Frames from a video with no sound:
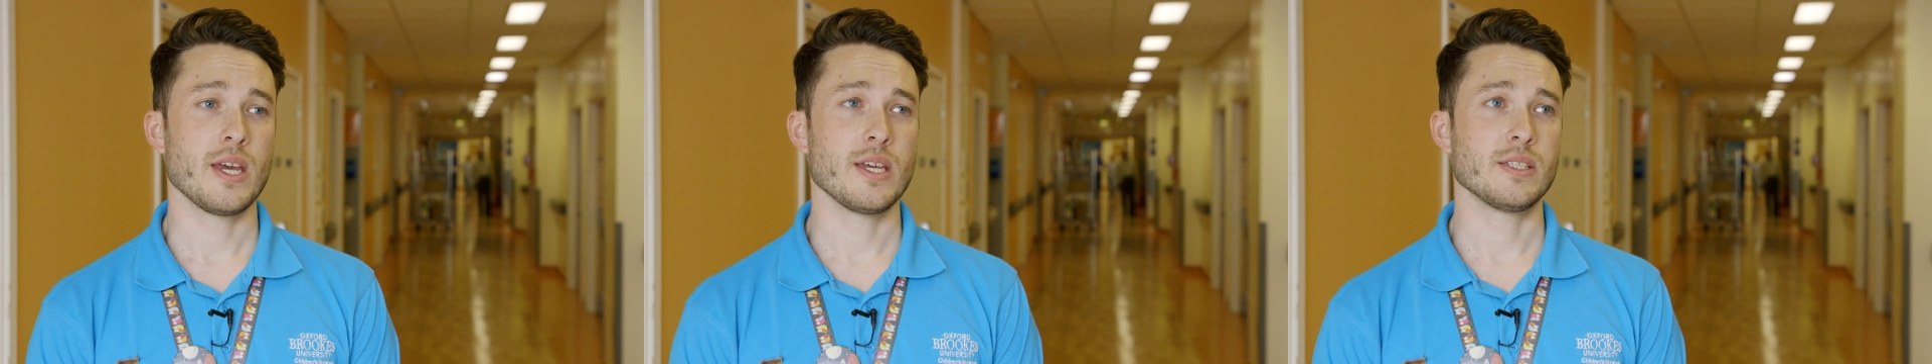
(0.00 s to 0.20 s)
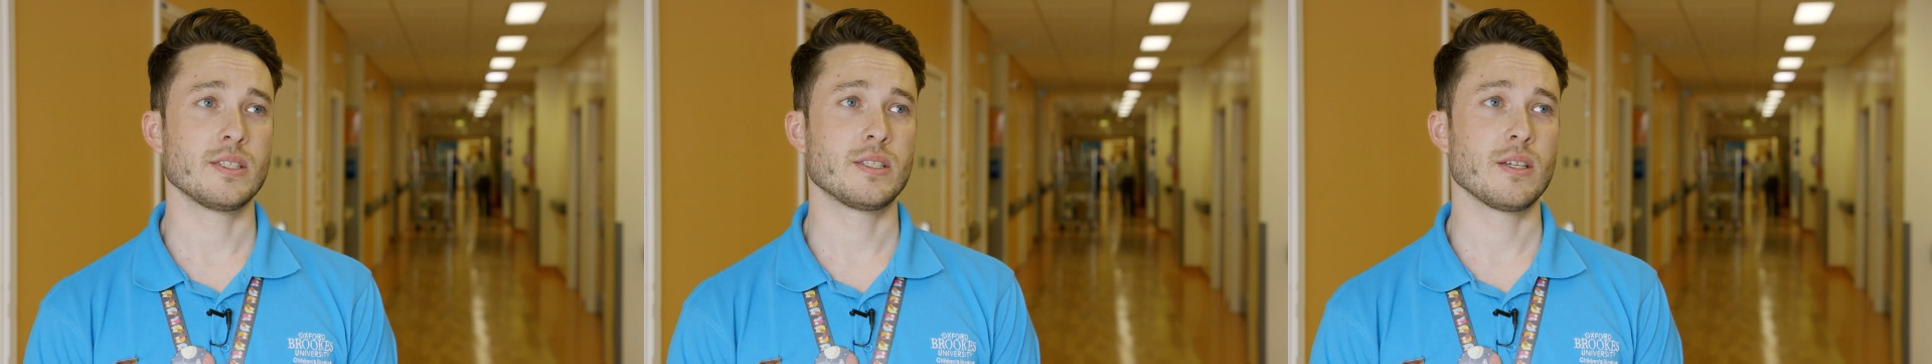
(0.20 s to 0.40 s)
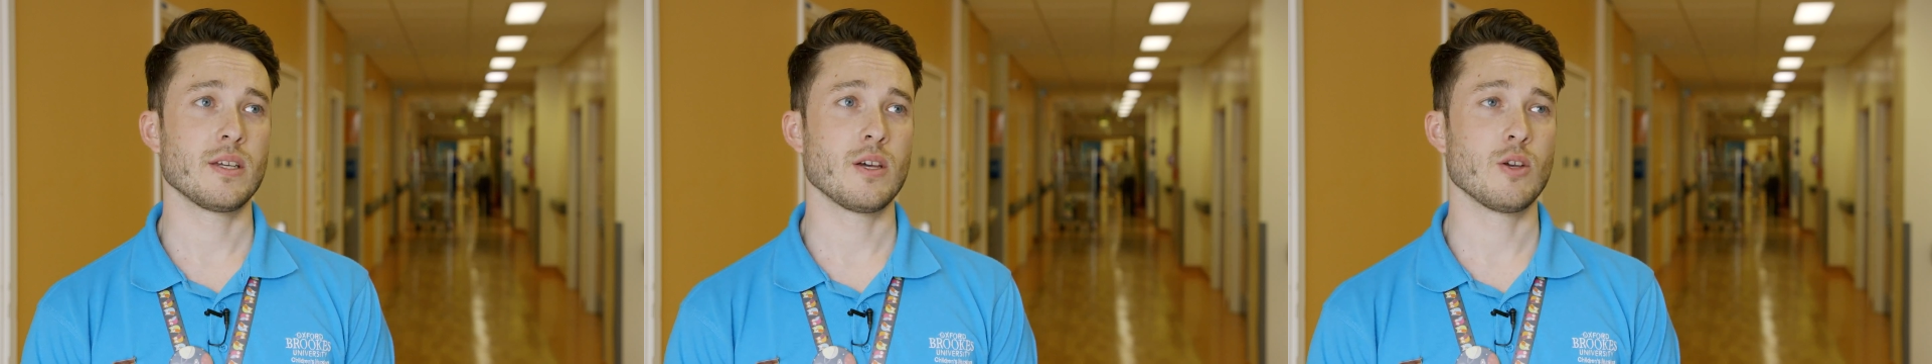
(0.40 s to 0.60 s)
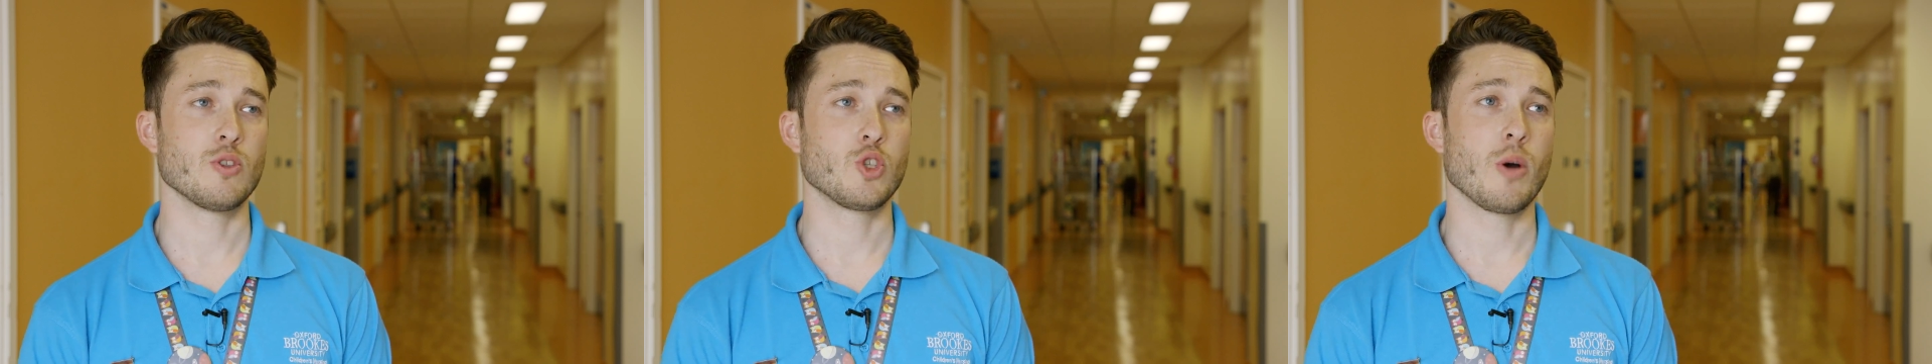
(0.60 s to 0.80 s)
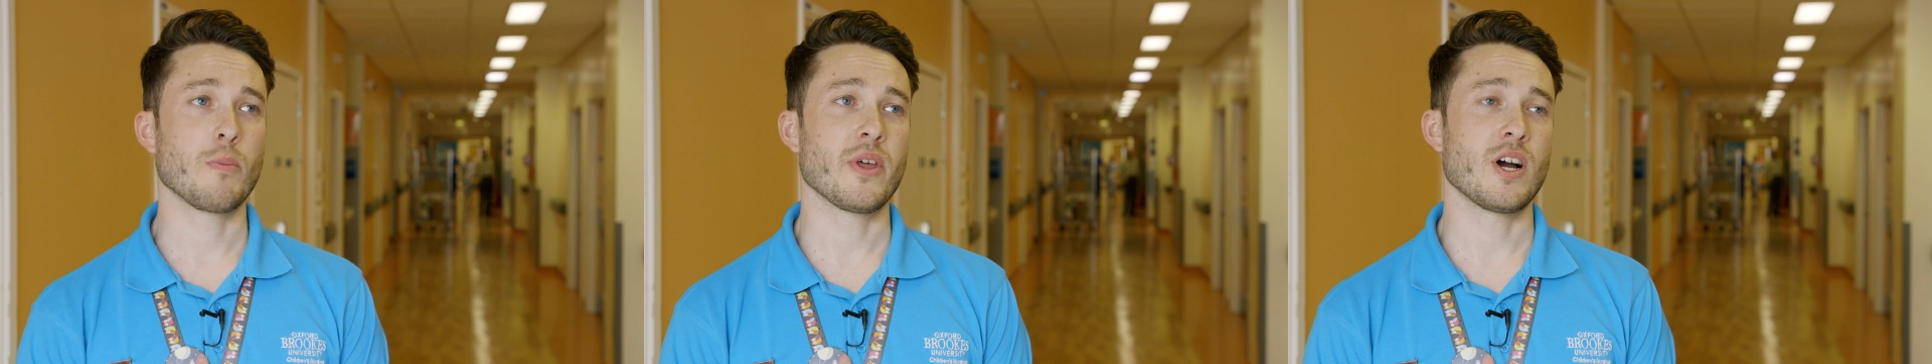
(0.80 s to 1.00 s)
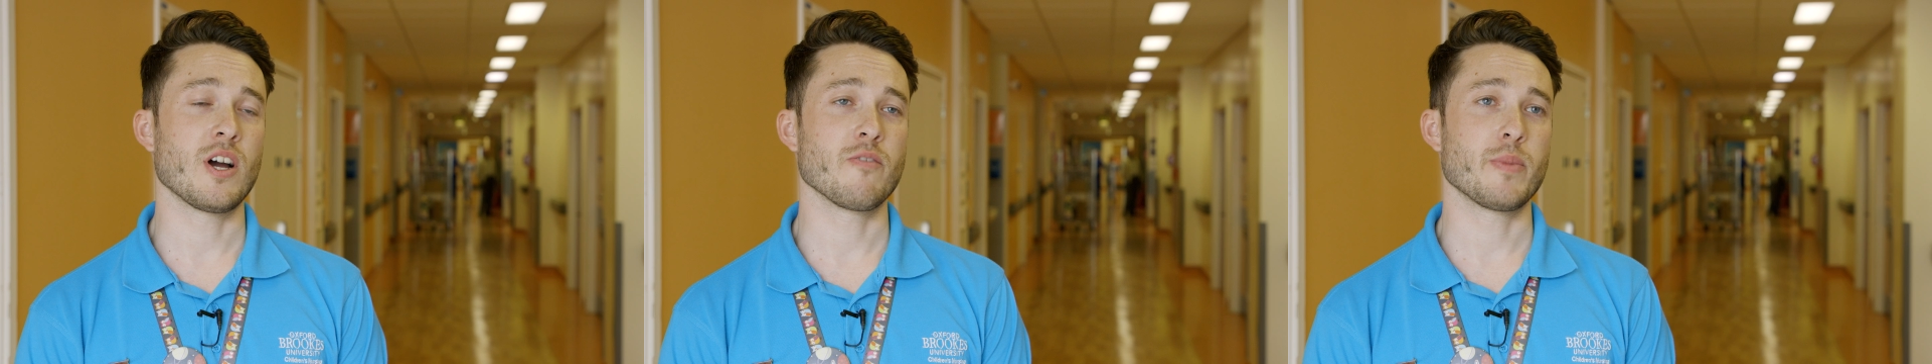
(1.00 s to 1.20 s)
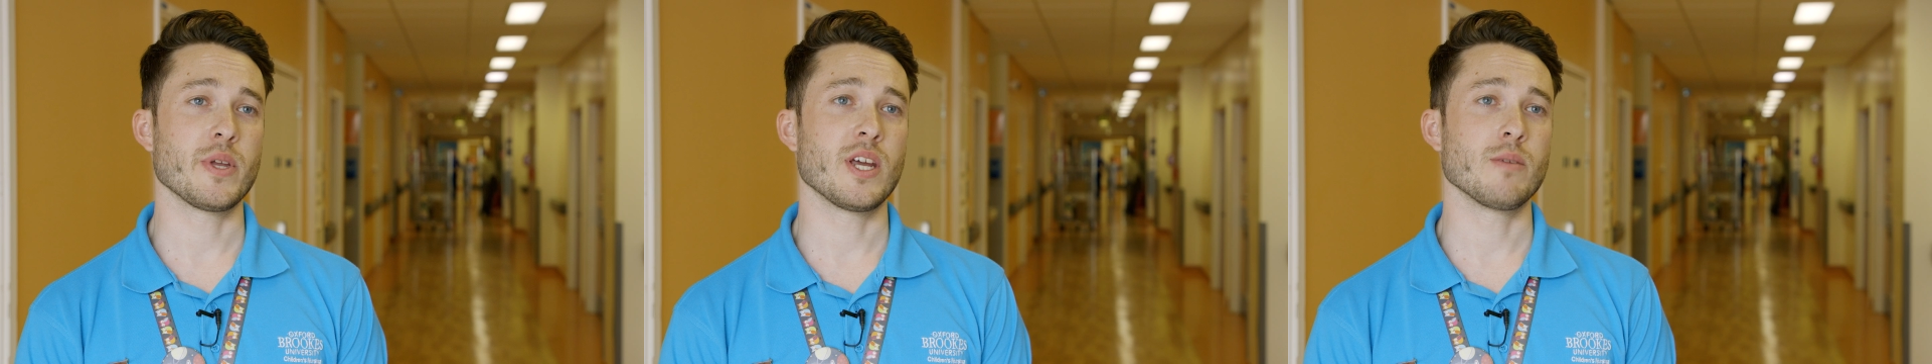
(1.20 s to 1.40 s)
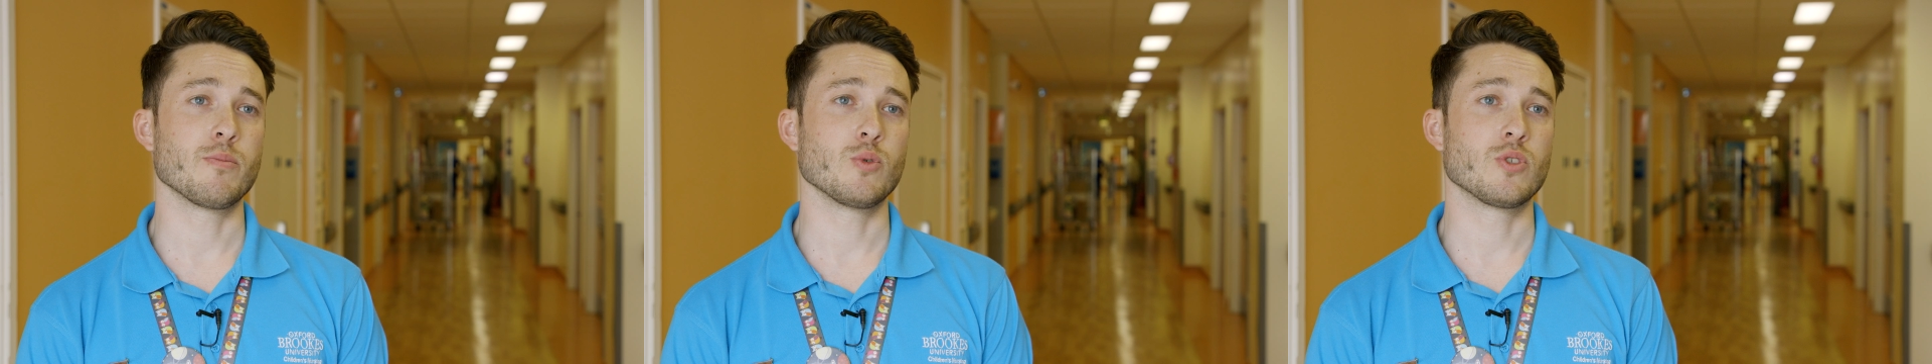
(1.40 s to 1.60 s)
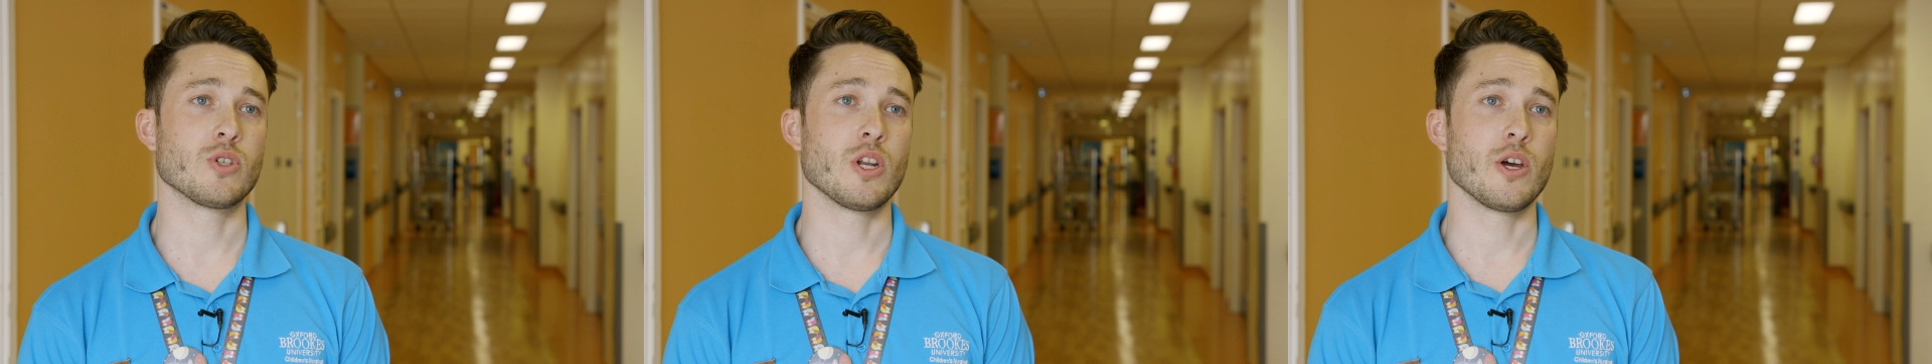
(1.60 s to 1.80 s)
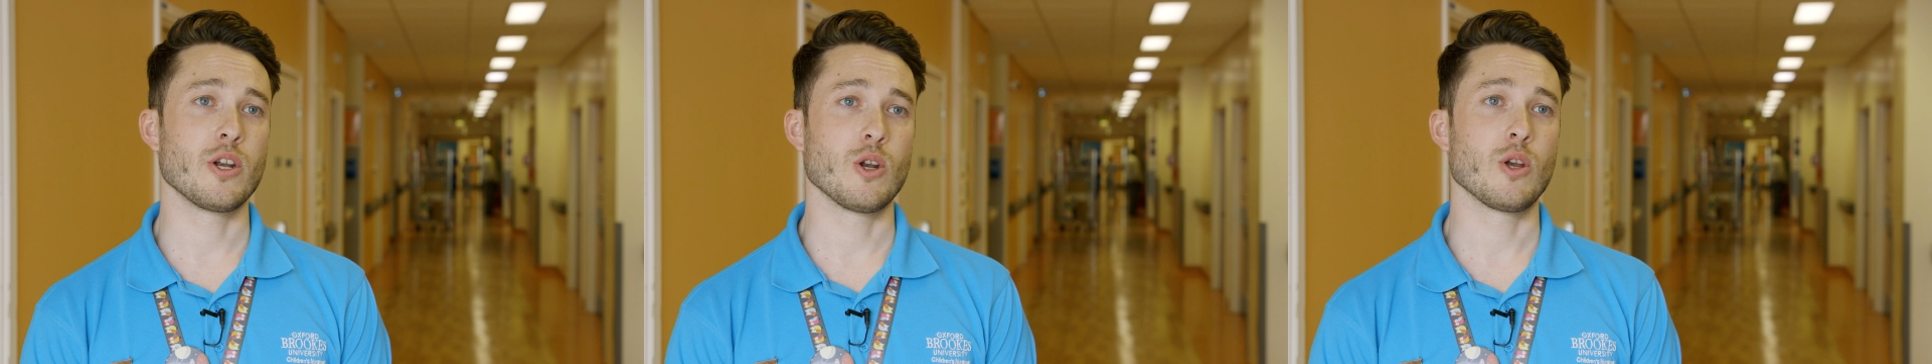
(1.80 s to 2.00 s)
It's a job that I've been able
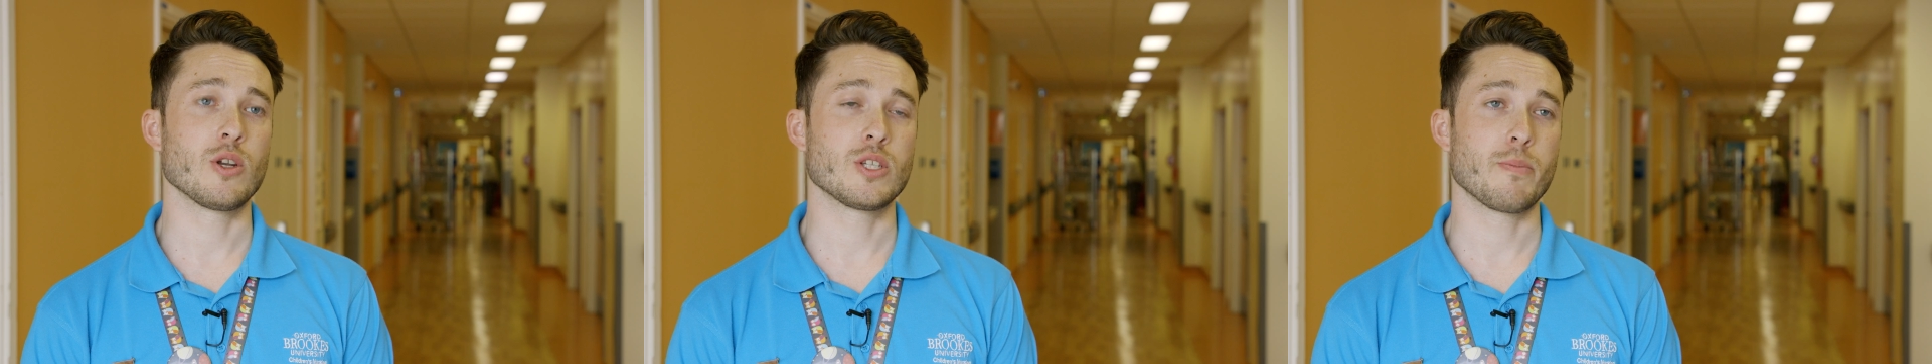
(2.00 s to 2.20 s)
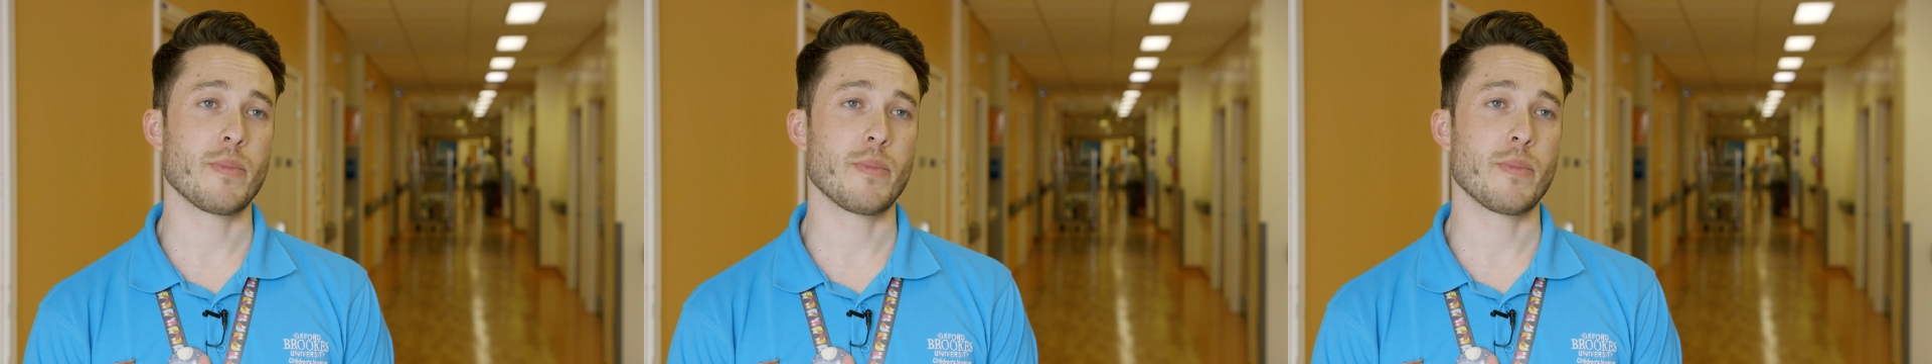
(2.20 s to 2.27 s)
to learn a lot